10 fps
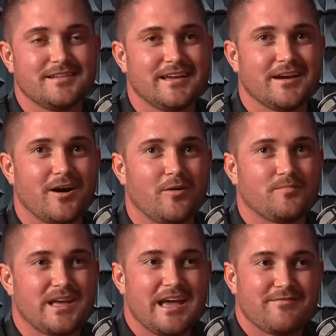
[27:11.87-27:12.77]

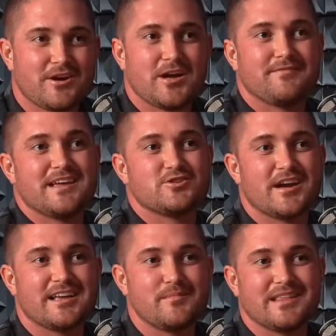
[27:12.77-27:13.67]
If they try
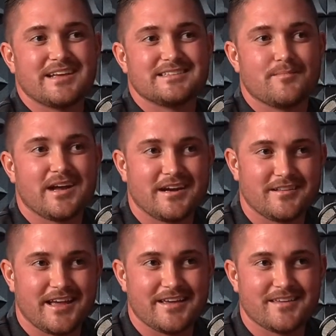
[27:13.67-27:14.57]
to give me like some kind of
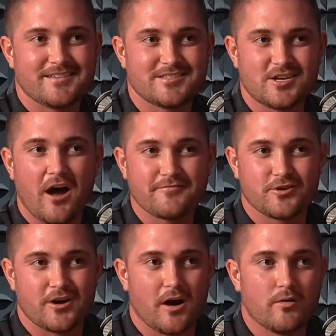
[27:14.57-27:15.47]
like softer
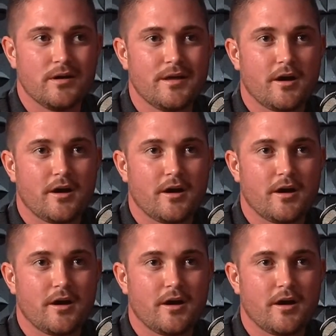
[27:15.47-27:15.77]
no,